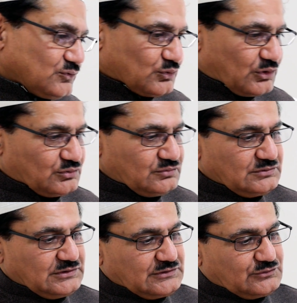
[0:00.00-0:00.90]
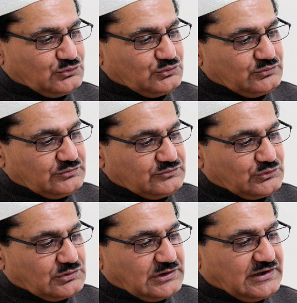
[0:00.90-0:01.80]
You go to
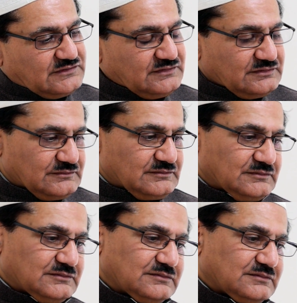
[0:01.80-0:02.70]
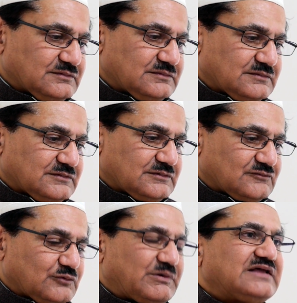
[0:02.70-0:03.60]
your class
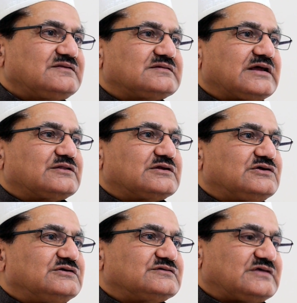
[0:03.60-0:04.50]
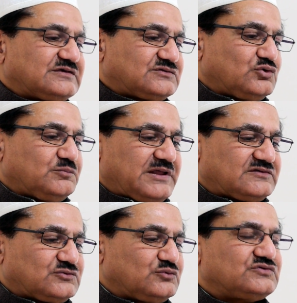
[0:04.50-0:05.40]
for maths, and the teacher says 2
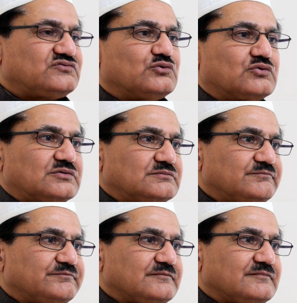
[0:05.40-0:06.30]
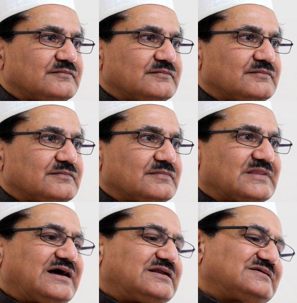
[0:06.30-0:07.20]
plus 2 is 4.
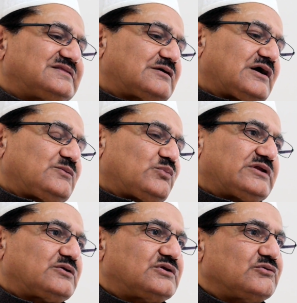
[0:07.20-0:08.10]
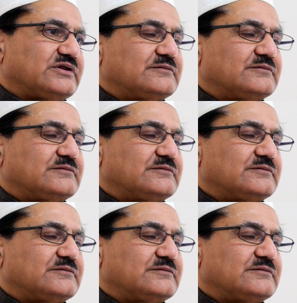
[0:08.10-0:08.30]
That is the right way to do